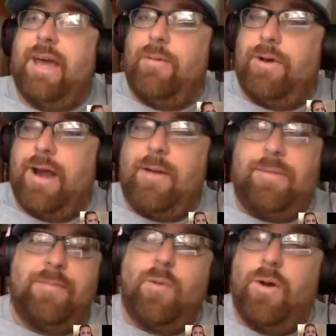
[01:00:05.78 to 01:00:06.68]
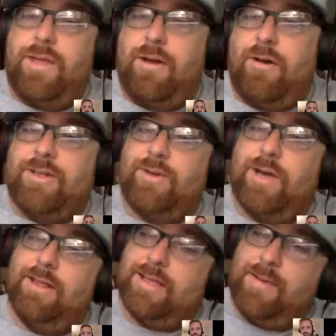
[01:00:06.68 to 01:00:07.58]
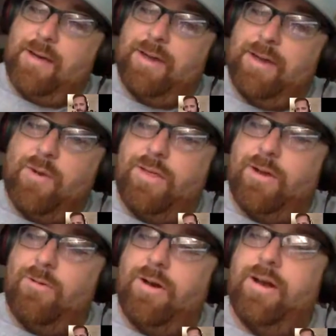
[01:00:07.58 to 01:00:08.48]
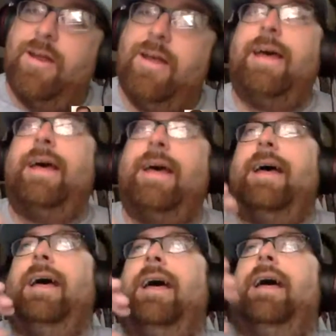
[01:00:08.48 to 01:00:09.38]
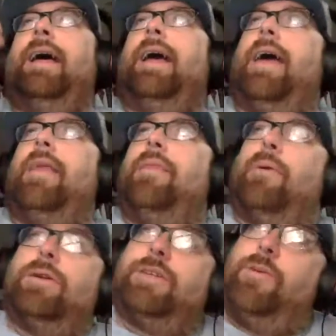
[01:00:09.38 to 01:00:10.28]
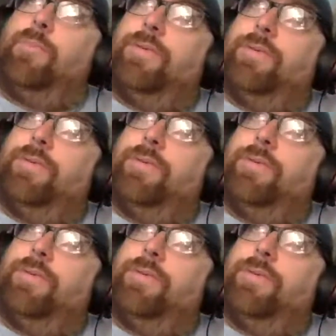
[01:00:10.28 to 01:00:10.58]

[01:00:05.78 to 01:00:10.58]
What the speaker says: I wonder how many more there are. So I looked up how many more there were. And the person who put